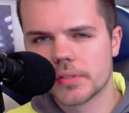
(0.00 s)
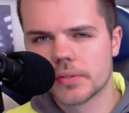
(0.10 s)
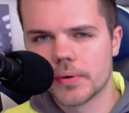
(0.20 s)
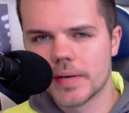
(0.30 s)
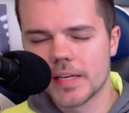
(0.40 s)
this
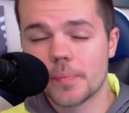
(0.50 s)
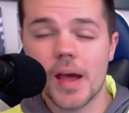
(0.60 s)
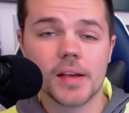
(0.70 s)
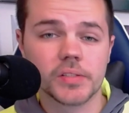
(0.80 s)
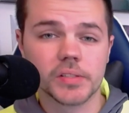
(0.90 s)
story. His
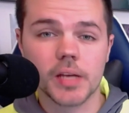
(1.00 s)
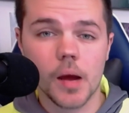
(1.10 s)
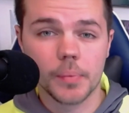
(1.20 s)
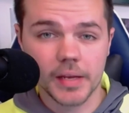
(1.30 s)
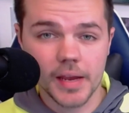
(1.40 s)
past is
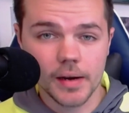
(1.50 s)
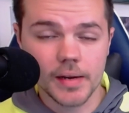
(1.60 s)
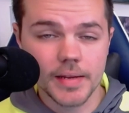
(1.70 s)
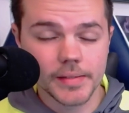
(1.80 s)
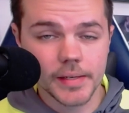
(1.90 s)

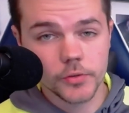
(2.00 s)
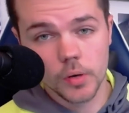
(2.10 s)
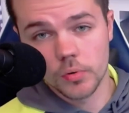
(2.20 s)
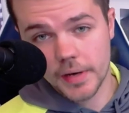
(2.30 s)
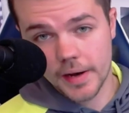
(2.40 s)
complicated. He is a
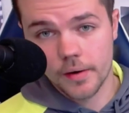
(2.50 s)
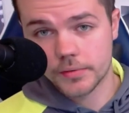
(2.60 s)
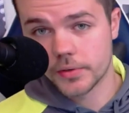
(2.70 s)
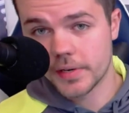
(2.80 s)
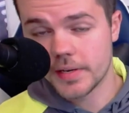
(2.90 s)
troubled
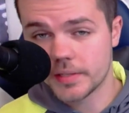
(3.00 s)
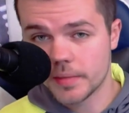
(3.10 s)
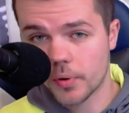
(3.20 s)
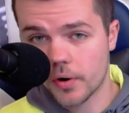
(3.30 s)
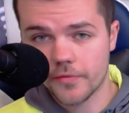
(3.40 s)
character. He's
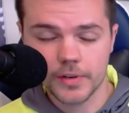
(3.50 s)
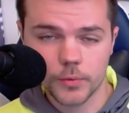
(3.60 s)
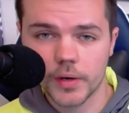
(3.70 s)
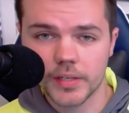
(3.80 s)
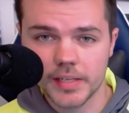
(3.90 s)
the
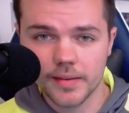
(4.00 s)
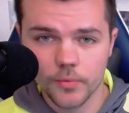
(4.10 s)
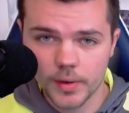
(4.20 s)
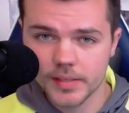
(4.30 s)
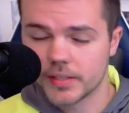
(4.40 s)
perfect one to
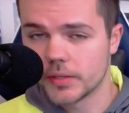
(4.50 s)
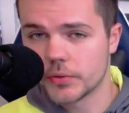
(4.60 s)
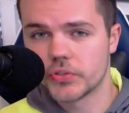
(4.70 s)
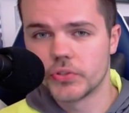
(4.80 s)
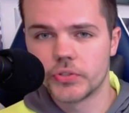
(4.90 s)
give a
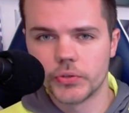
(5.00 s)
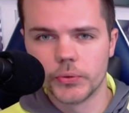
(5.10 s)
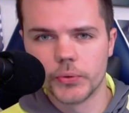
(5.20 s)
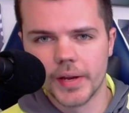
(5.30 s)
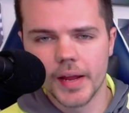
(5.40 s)
resolution
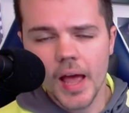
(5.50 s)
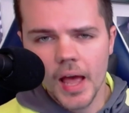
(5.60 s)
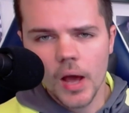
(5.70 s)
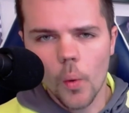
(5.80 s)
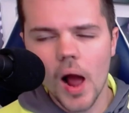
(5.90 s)
to, and
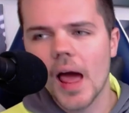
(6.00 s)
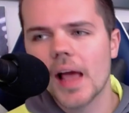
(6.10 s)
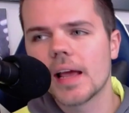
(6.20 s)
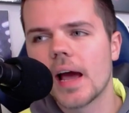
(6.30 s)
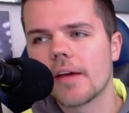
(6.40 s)
while
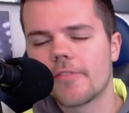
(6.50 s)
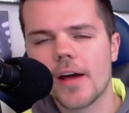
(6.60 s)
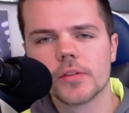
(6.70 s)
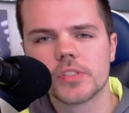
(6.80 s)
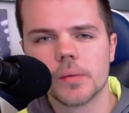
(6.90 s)
I, I
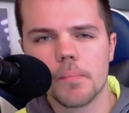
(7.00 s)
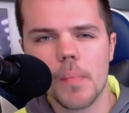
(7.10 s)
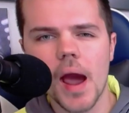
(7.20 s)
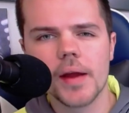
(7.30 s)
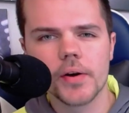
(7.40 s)
found some
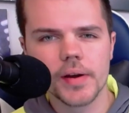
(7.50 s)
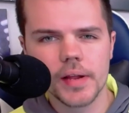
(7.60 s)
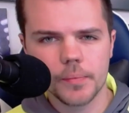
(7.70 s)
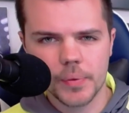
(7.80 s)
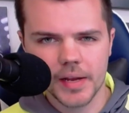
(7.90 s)
minor
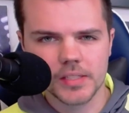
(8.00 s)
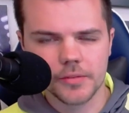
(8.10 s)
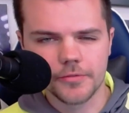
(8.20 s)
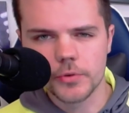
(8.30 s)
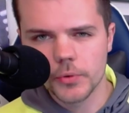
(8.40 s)
nitpicks,
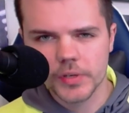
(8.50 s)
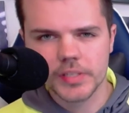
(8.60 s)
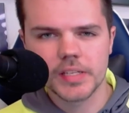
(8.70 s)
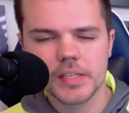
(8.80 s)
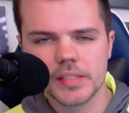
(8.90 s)
a few
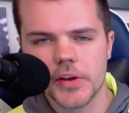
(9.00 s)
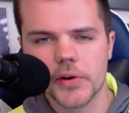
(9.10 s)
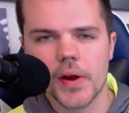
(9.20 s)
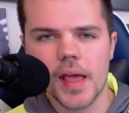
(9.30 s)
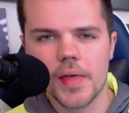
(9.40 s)
critiques
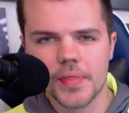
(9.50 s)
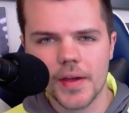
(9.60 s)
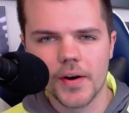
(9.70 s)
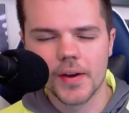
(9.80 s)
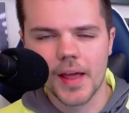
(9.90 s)
here and
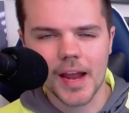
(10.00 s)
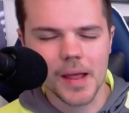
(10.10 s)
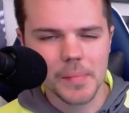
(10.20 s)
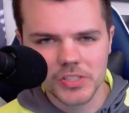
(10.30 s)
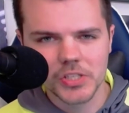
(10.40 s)
there, like
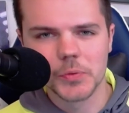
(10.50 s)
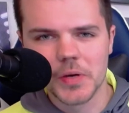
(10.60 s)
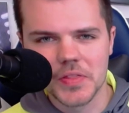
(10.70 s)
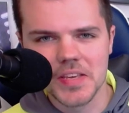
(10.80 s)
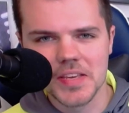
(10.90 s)
I mentioned
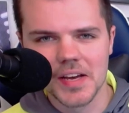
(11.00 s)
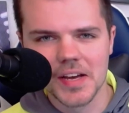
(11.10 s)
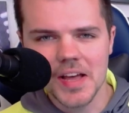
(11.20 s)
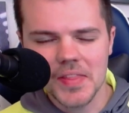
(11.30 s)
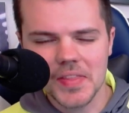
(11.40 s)
with the
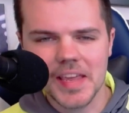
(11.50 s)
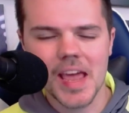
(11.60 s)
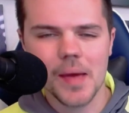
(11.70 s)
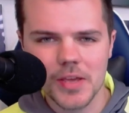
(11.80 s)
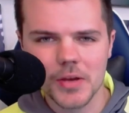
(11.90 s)
uh, the
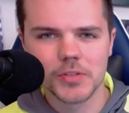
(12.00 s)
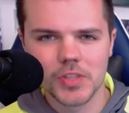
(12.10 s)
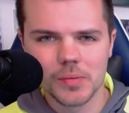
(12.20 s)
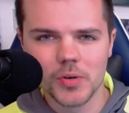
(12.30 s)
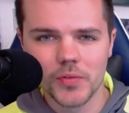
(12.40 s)
cameos
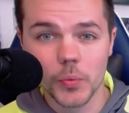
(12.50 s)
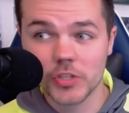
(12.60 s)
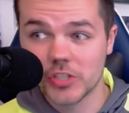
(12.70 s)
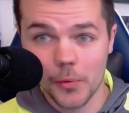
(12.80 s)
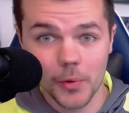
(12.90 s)
in the movie,
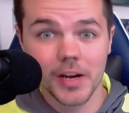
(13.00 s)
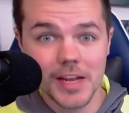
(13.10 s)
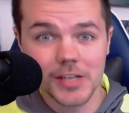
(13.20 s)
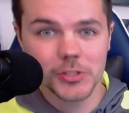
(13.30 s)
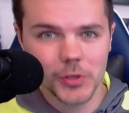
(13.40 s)
which I
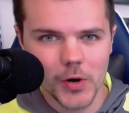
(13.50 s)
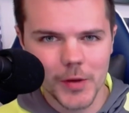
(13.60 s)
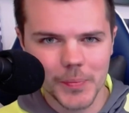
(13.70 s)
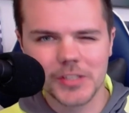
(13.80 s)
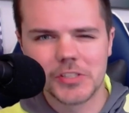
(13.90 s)
really
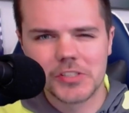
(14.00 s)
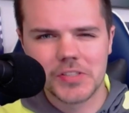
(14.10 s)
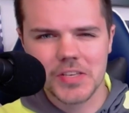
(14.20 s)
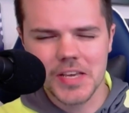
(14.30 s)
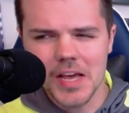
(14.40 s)
enjoy, but
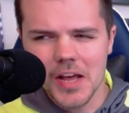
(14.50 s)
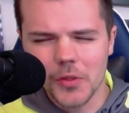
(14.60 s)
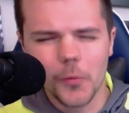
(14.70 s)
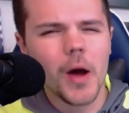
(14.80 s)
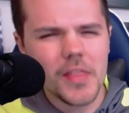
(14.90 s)
just the
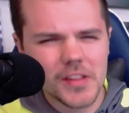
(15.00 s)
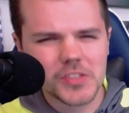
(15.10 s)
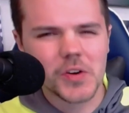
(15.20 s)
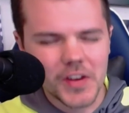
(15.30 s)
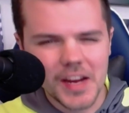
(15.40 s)
the way that
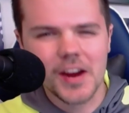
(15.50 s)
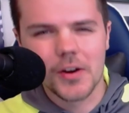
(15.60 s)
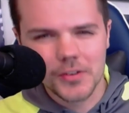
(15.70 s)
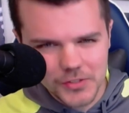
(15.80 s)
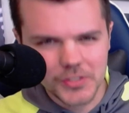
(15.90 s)
certain
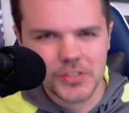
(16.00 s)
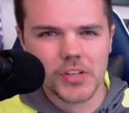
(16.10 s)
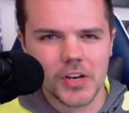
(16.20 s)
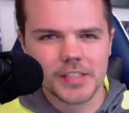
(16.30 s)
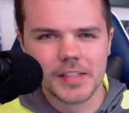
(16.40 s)
characters
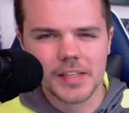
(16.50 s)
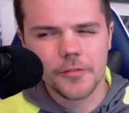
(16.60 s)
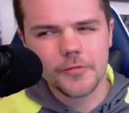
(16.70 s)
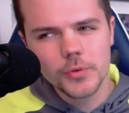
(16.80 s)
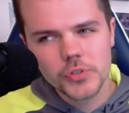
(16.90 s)
looked, and then
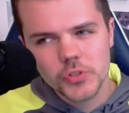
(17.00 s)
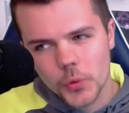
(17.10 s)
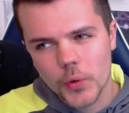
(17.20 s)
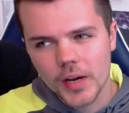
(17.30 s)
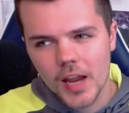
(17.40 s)
a few
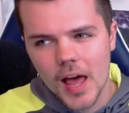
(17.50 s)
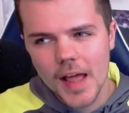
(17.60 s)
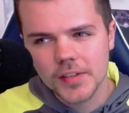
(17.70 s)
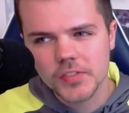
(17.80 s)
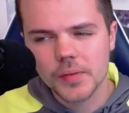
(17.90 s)

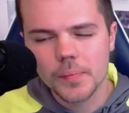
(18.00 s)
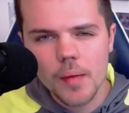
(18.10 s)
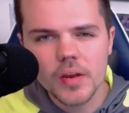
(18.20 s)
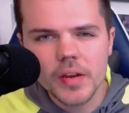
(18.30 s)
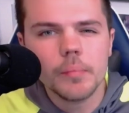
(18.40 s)
storylines that
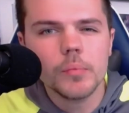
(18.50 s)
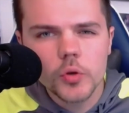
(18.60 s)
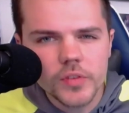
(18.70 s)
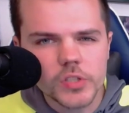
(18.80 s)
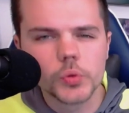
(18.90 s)
maybe didn't
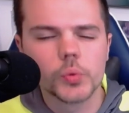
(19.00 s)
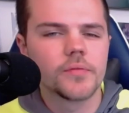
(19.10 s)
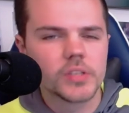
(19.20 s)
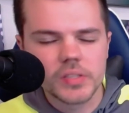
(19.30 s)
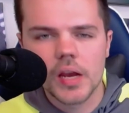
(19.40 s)
move as
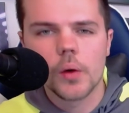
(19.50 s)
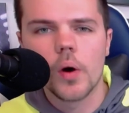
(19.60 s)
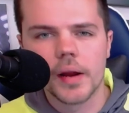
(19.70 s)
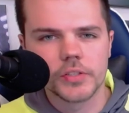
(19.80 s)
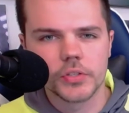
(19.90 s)
swift as I
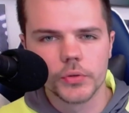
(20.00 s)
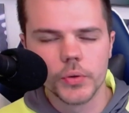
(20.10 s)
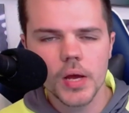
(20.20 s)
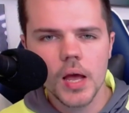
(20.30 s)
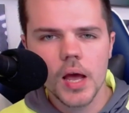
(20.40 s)
wanted
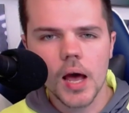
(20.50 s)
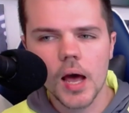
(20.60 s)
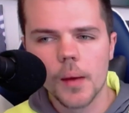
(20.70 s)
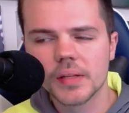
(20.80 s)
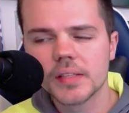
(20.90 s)
to.
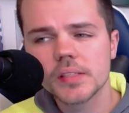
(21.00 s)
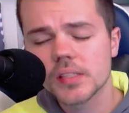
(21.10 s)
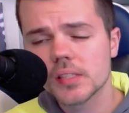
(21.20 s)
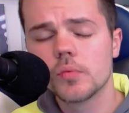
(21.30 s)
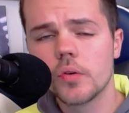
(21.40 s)
Uh, but this
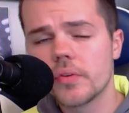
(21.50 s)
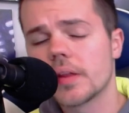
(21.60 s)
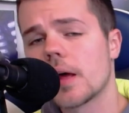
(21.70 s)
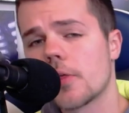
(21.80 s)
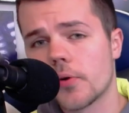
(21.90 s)
is a movie
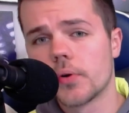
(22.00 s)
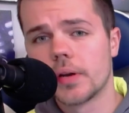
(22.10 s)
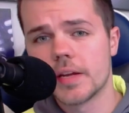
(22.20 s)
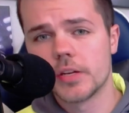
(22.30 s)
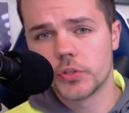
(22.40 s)
that I
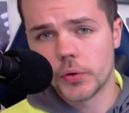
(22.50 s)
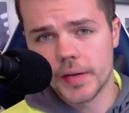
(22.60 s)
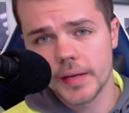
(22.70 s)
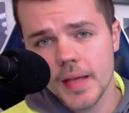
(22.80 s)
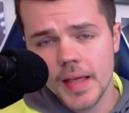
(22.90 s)
thoroughly
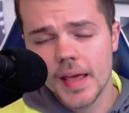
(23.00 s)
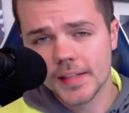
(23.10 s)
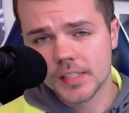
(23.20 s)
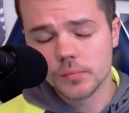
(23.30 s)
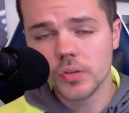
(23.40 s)
enjoyed, and
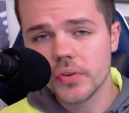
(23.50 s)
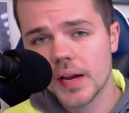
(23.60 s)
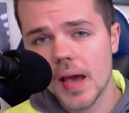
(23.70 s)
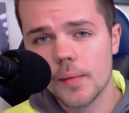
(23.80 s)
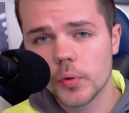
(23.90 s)
it's a movie
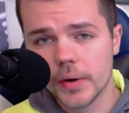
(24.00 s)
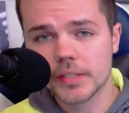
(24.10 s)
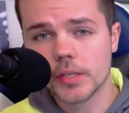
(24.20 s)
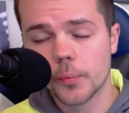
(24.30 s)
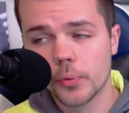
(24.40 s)
that I'm going
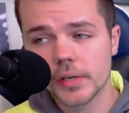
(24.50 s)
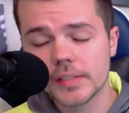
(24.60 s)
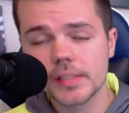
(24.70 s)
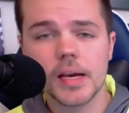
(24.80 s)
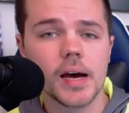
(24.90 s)
to go
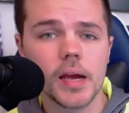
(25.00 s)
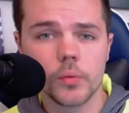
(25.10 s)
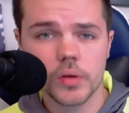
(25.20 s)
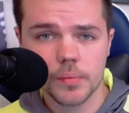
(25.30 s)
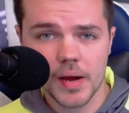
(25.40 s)
pretty high
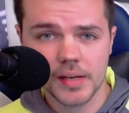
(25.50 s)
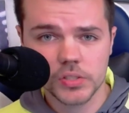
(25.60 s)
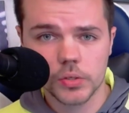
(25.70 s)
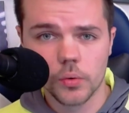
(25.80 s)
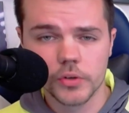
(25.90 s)
with my
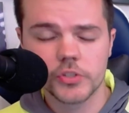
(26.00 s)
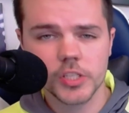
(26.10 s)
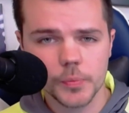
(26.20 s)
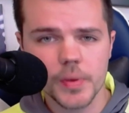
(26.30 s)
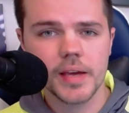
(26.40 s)
score,
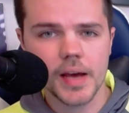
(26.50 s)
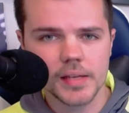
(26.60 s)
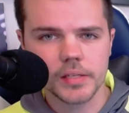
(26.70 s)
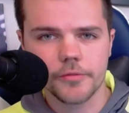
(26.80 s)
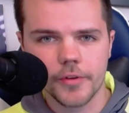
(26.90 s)
just
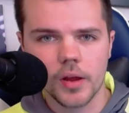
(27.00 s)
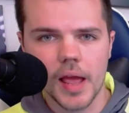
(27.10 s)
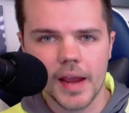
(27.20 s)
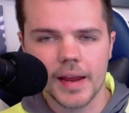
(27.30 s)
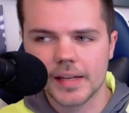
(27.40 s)
because it felt
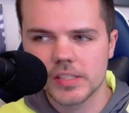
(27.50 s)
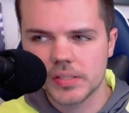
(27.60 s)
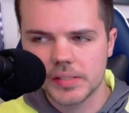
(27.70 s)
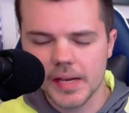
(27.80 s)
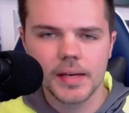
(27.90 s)
like an
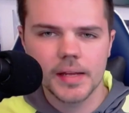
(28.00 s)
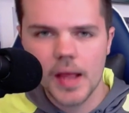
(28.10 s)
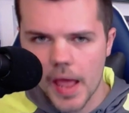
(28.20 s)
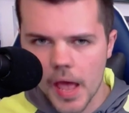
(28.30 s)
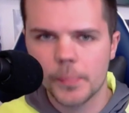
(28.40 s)

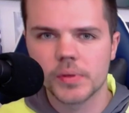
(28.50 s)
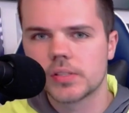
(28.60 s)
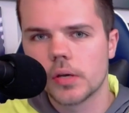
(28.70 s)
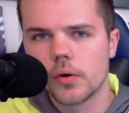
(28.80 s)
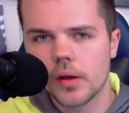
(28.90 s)
extended
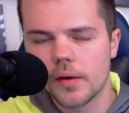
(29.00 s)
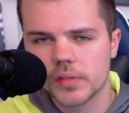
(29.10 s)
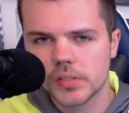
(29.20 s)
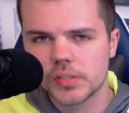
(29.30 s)
episode of the